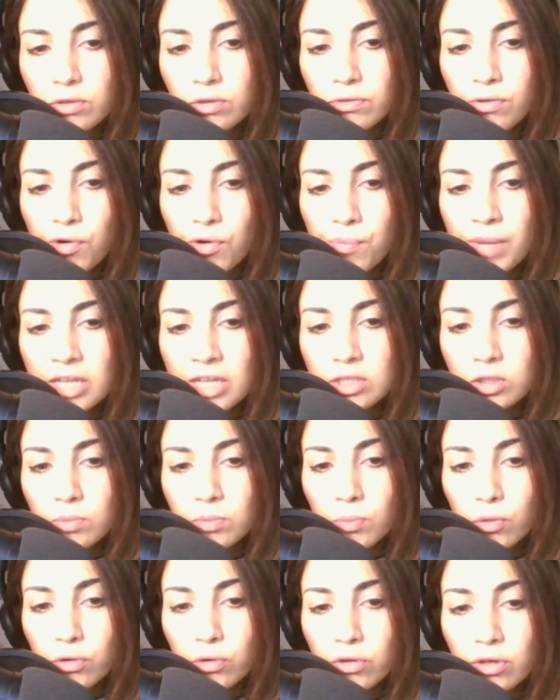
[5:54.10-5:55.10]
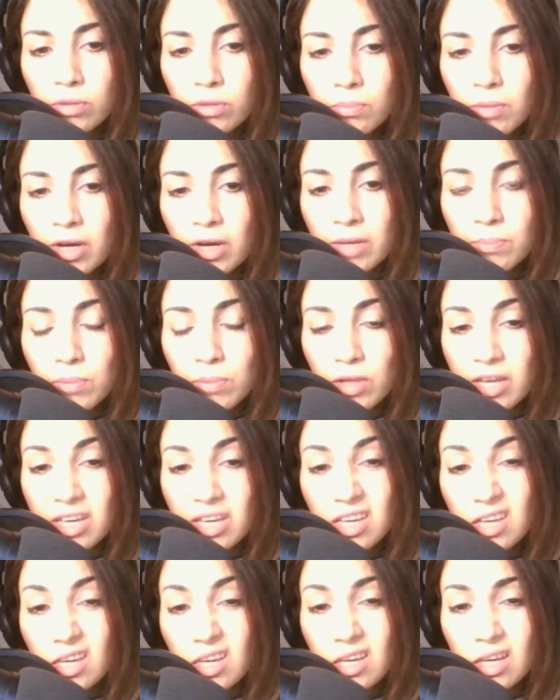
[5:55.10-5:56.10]
format supported by
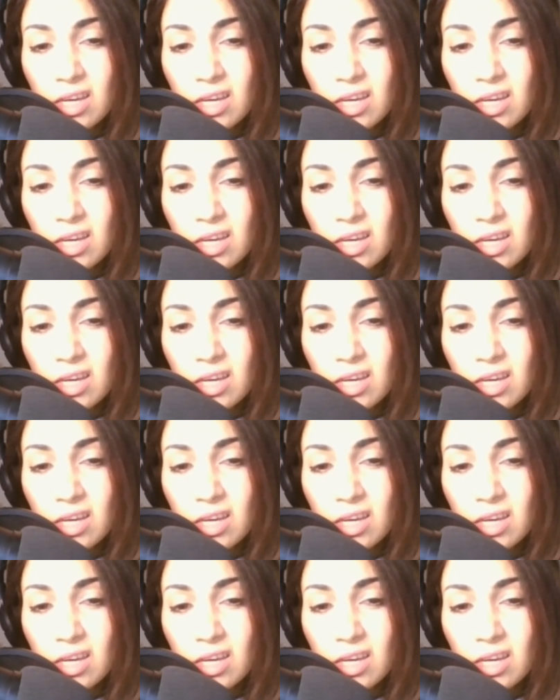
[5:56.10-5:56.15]
Blink,